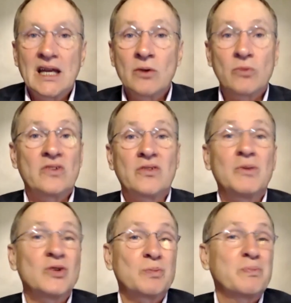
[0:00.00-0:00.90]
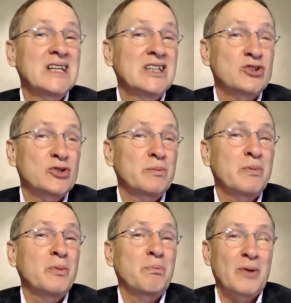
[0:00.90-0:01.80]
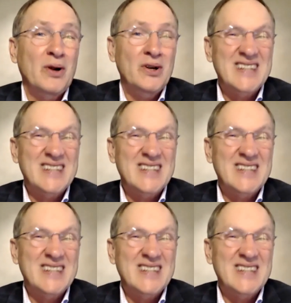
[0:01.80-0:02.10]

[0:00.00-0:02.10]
And it was the most pleasurable part.